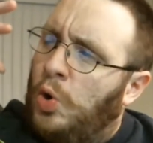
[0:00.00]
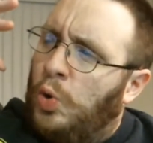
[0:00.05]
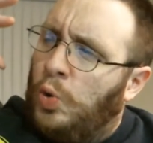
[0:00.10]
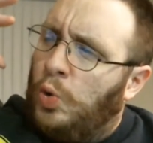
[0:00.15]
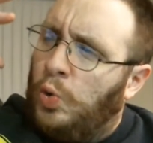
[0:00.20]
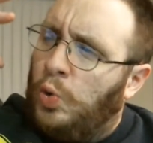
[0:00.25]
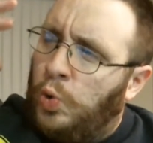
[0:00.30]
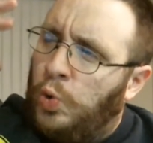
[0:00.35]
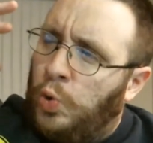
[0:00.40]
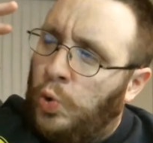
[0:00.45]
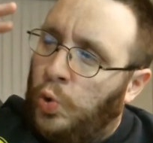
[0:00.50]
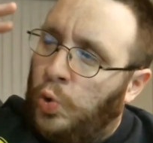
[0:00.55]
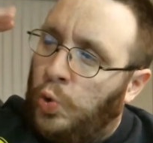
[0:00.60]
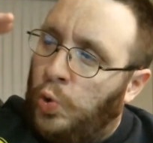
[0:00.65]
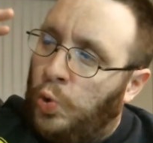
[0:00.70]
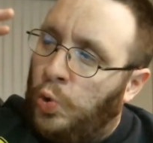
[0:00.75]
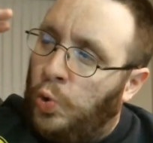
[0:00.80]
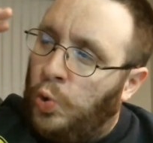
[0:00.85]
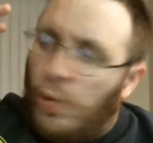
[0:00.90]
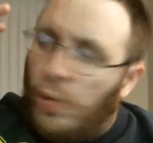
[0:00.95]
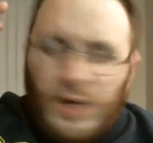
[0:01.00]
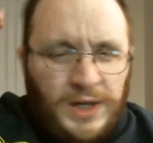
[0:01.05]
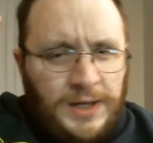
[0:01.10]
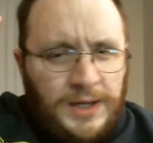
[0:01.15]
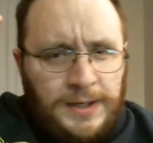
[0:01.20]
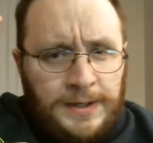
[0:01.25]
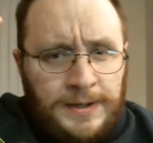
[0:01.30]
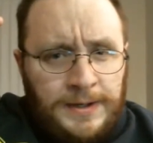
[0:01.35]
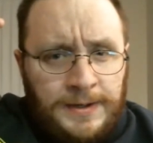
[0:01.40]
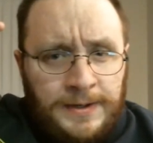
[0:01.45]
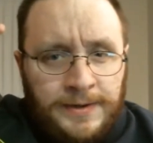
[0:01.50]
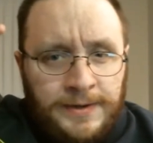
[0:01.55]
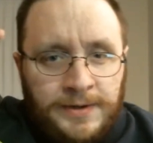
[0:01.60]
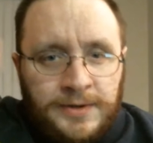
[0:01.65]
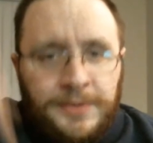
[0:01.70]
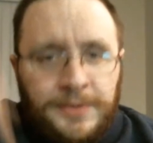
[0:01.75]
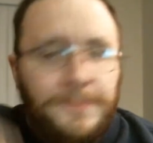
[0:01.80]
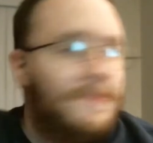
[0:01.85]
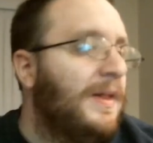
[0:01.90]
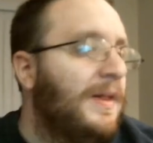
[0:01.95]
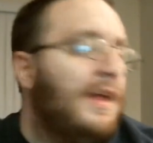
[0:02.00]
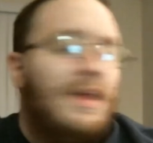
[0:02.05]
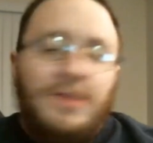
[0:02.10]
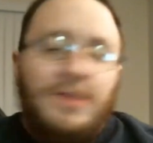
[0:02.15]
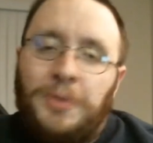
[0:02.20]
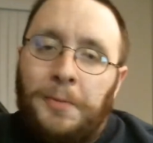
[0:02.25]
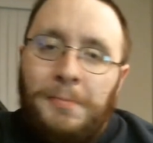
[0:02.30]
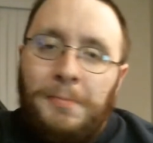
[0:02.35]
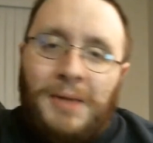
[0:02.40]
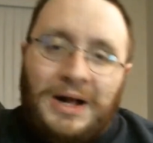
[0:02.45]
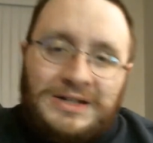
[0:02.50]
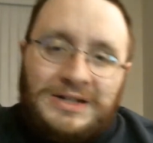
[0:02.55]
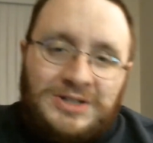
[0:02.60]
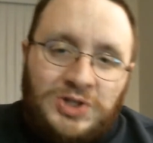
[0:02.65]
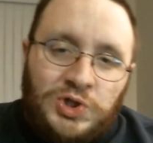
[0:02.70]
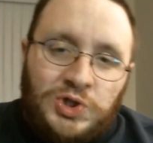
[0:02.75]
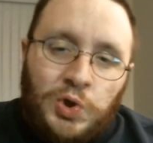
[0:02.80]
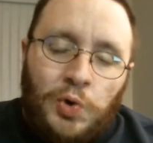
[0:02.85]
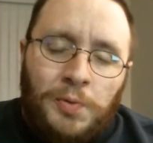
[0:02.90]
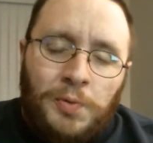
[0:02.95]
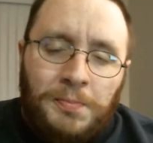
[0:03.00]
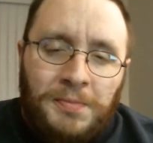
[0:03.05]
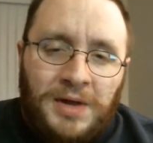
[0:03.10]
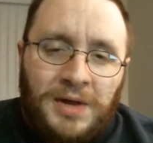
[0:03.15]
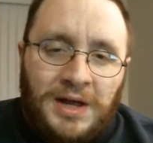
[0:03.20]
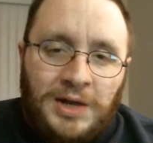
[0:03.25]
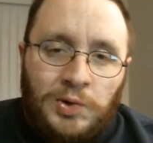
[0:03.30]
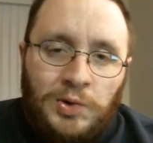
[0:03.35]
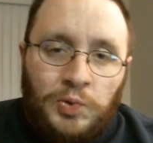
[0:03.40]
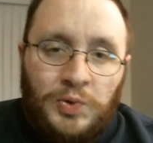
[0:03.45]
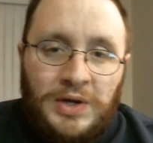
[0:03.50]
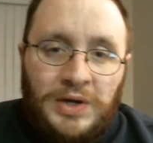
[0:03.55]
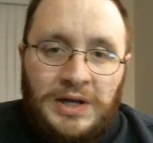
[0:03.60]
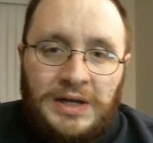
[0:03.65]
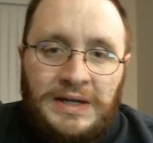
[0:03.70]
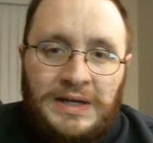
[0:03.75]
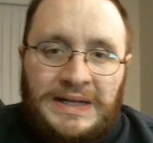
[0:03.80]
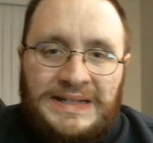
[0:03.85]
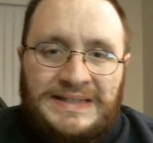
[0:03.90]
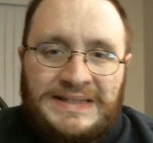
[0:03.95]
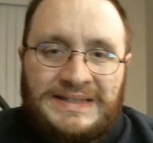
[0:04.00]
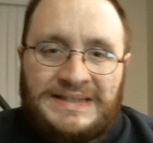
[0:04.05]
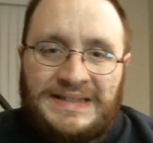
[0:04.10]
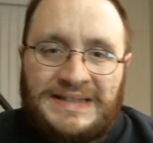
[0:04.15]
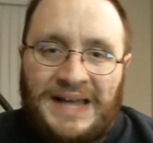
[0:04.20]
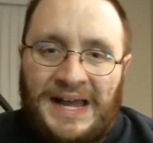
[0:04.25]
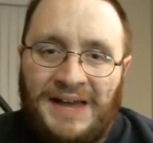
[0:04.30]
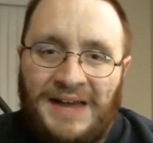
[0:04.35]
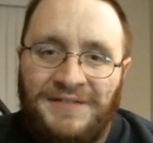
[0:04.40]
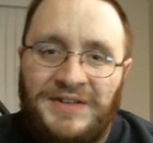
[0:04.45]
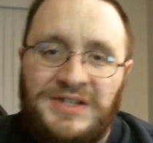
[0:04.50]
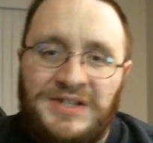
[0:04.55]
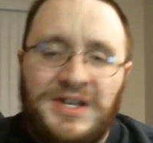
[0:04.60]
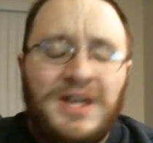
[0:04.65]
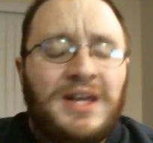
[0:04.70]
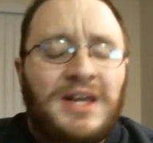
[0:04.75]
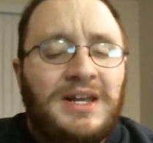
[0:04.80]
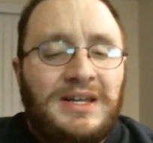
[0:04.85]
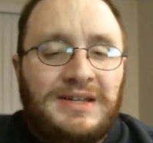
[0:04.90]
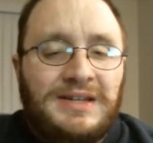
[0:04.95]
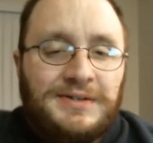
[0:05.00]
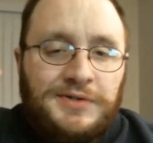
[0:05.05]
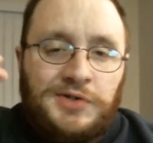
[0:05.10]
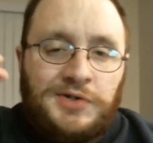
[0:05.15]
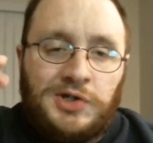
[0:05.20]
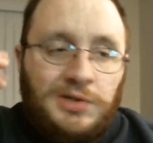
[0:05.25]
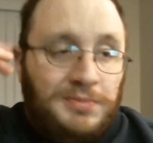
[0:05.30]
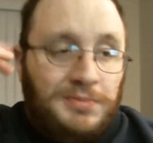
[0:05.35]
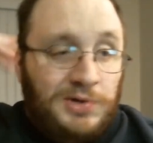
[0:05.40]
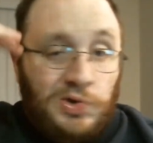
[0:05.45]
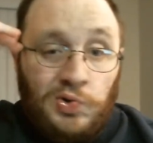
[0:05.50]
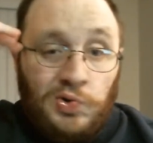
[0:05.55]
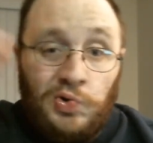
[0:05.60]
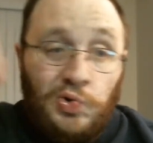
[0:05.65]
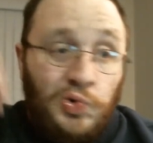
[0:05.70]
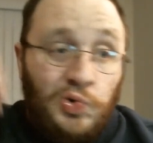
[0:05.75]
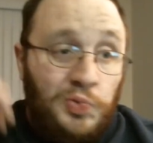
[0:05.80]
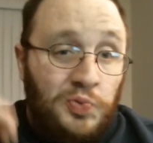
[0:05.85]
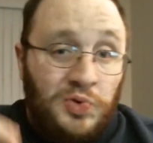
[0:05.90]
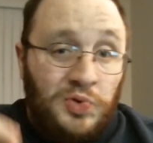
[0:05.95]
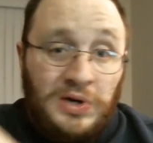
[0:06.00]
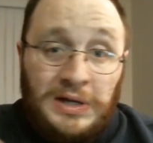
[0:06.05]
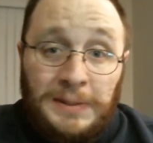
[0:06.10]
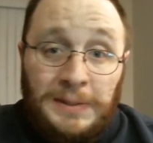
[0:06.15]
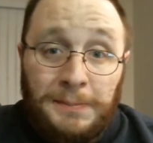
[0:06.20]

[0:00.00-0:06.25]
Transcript: oh yeah, the Macho Man Randy Savage. He's coming home where he